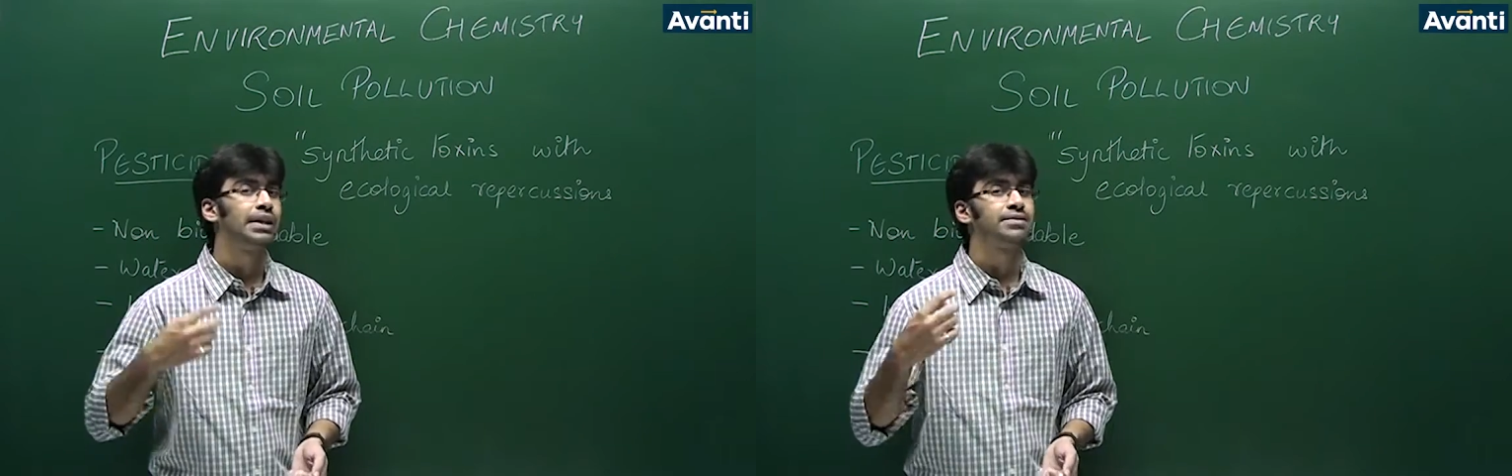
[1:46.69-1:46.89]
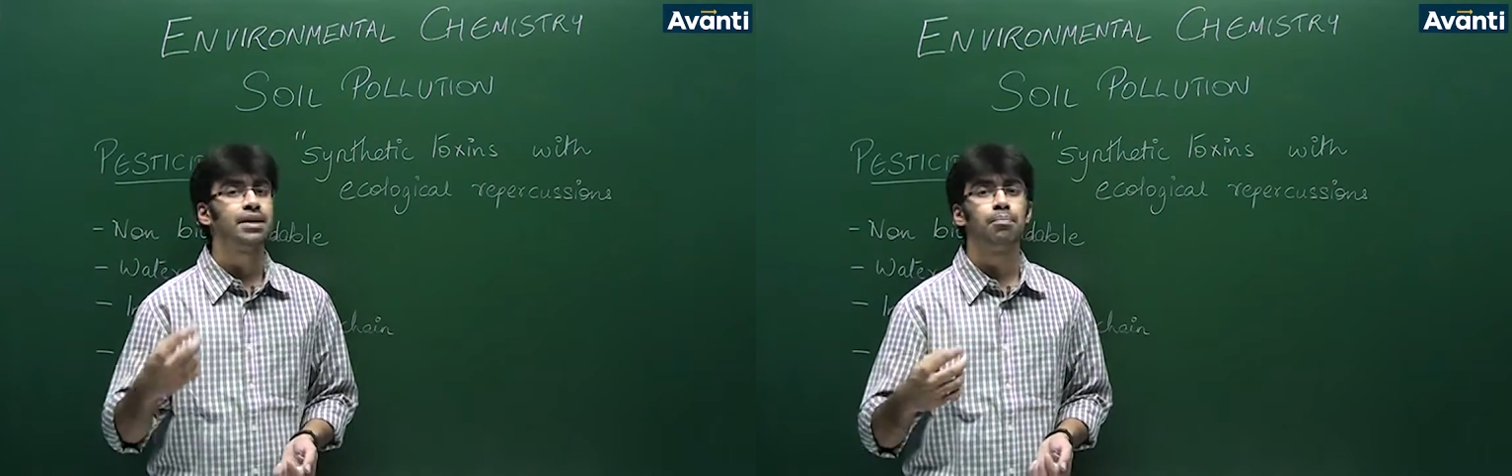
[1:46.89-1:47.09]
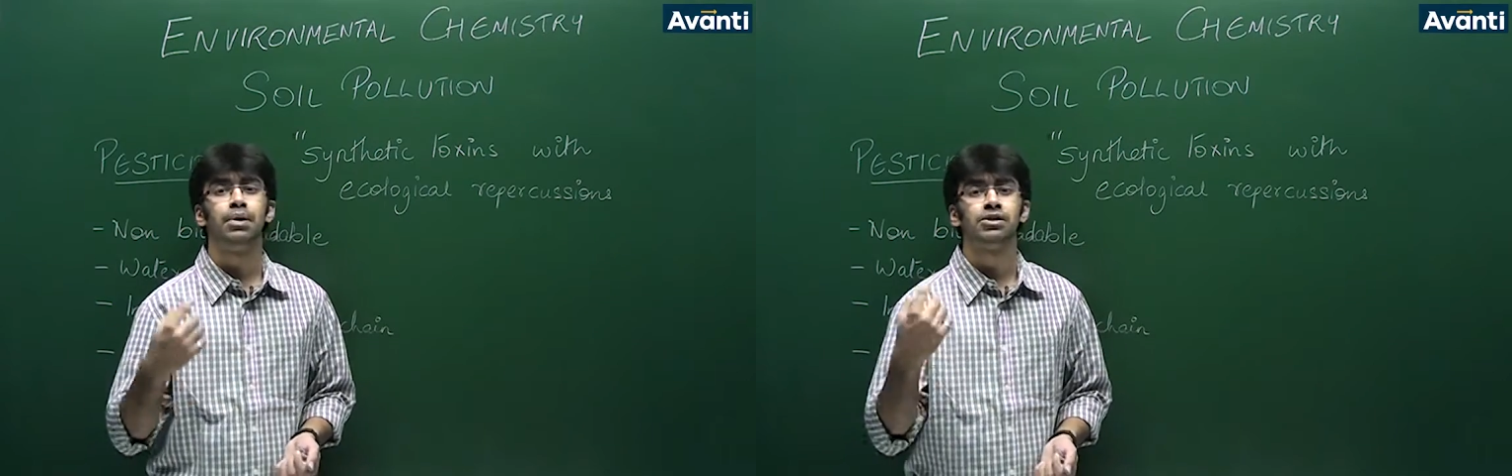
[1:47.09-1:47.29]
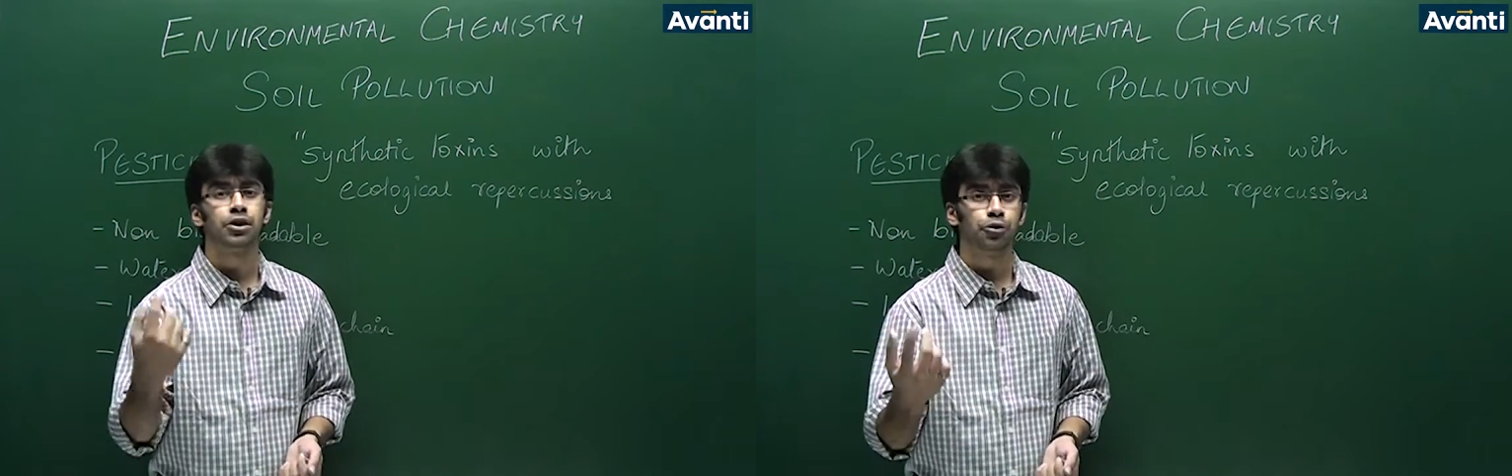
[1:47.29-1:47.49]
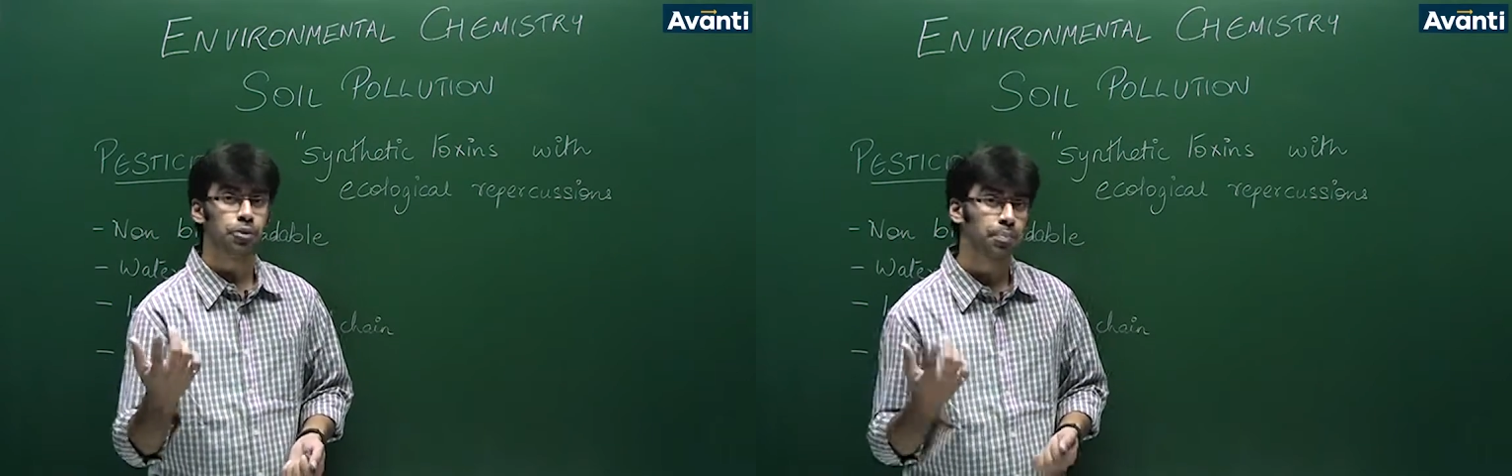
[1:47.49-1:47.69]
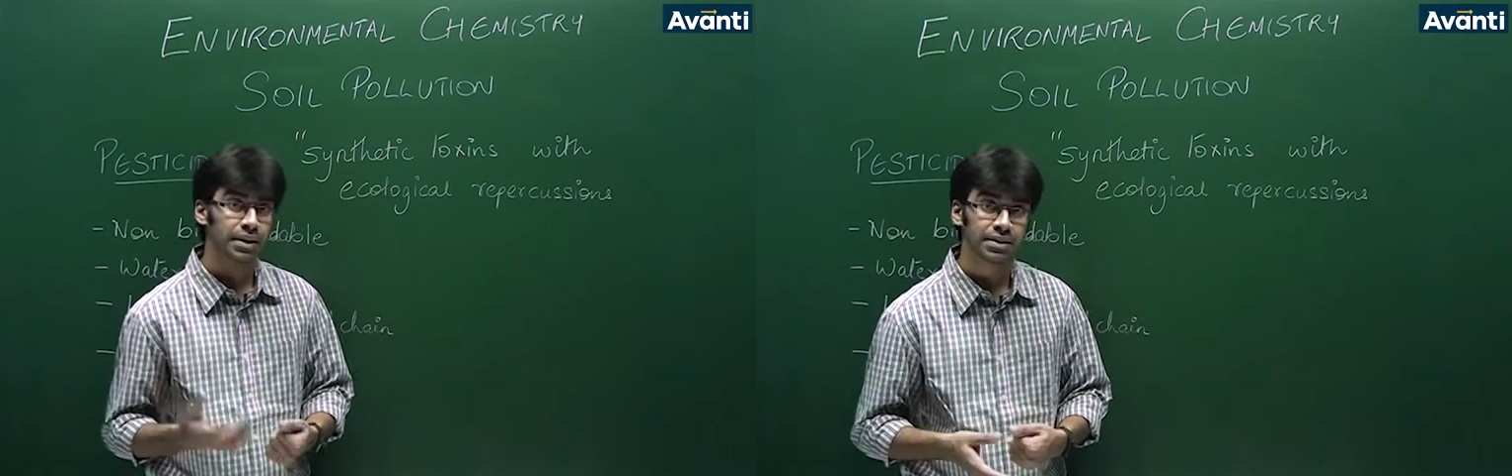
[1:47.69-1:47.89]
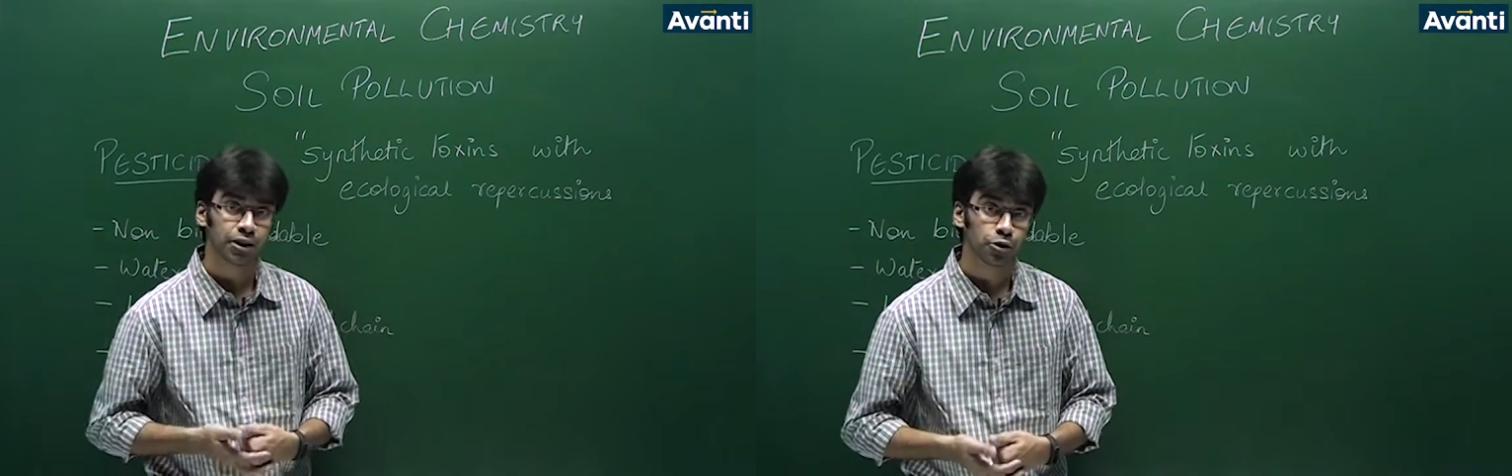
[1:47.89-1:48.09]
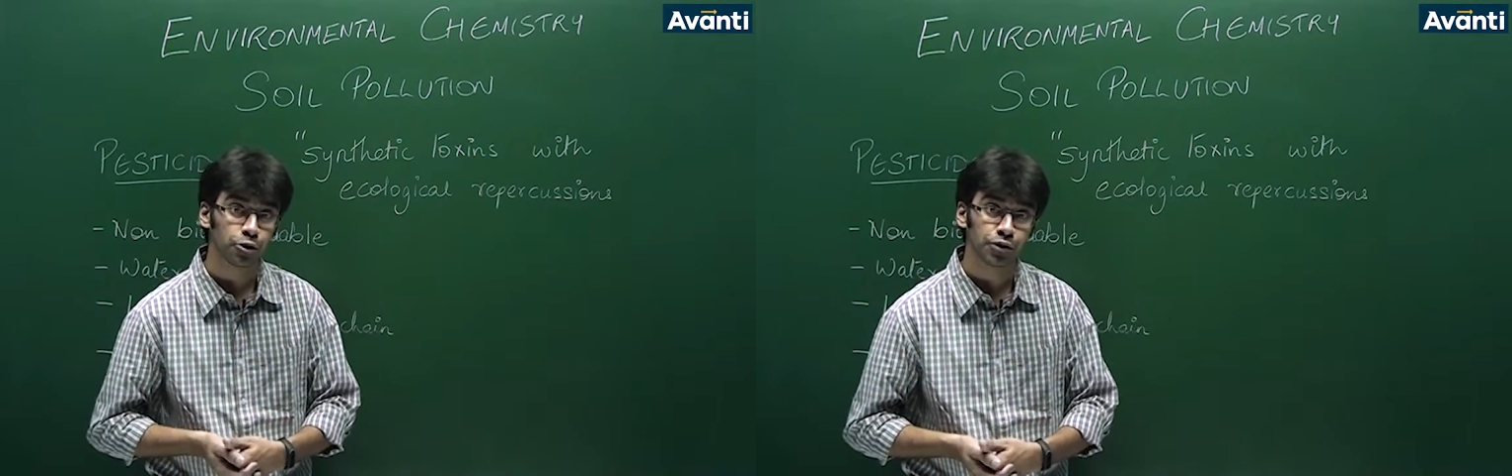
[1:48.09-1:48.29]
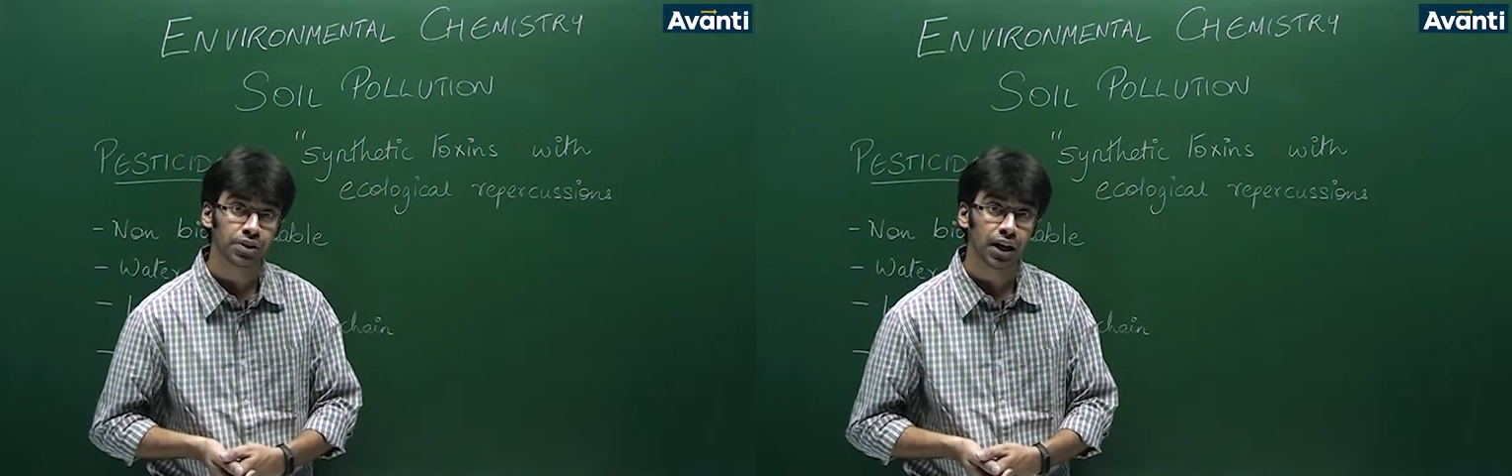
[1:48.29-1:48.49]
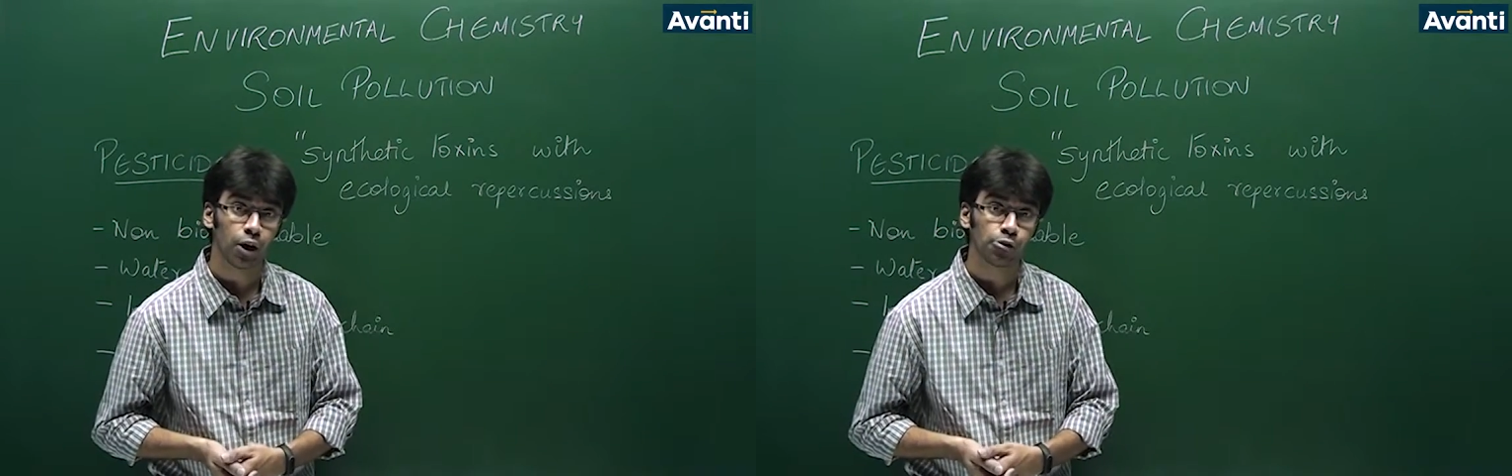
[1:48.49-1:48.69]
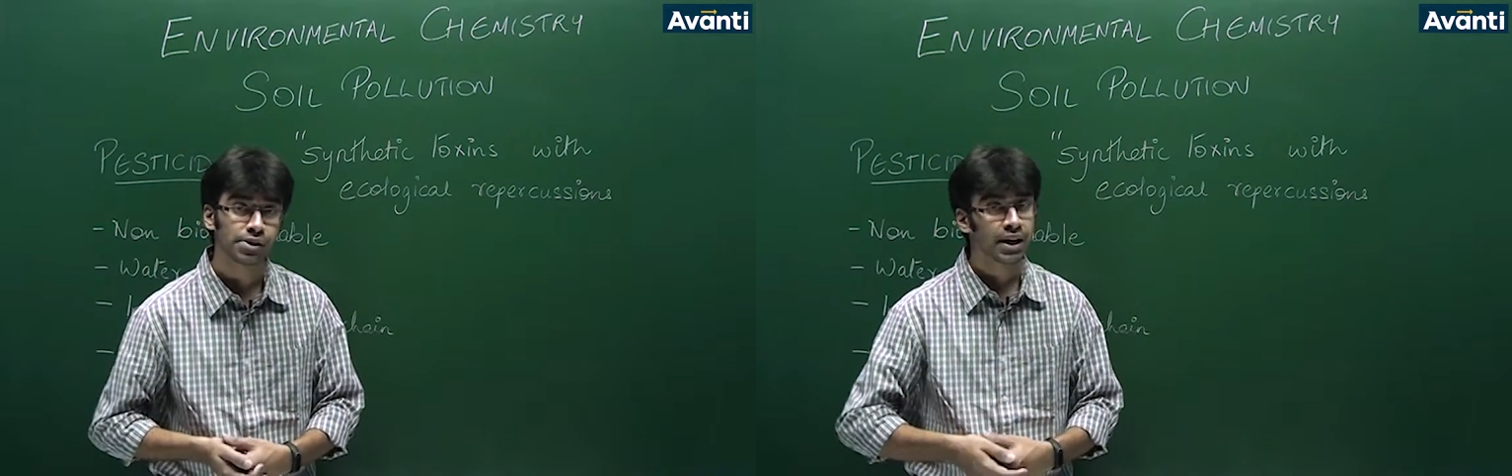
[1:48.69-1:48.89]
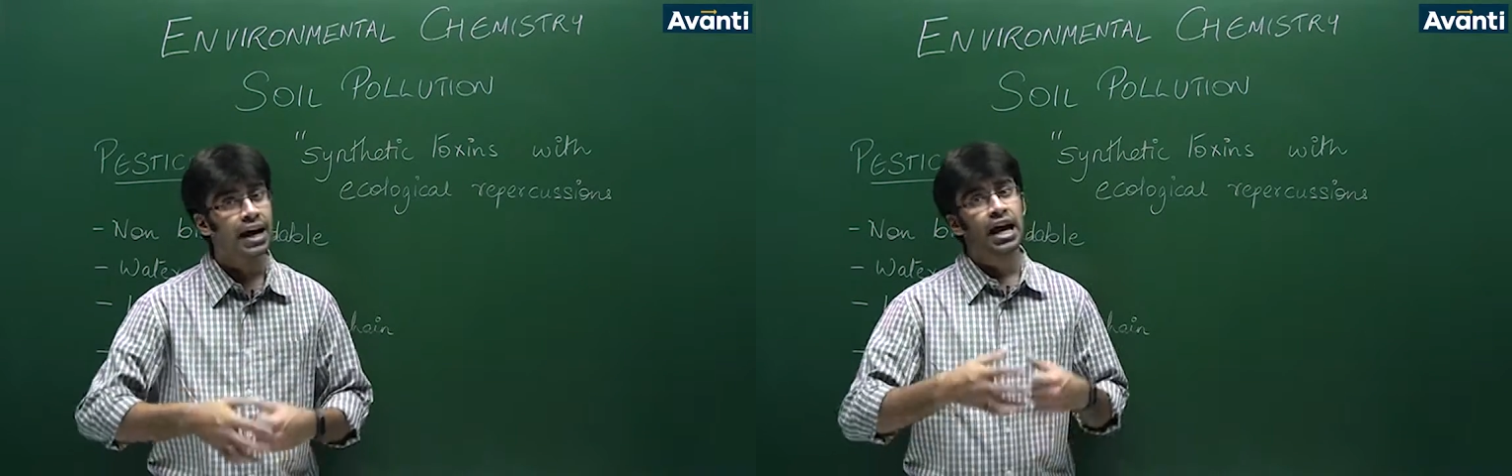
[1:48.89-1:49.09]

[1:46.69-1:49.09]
let's say a mosquito repellent that you use in the house,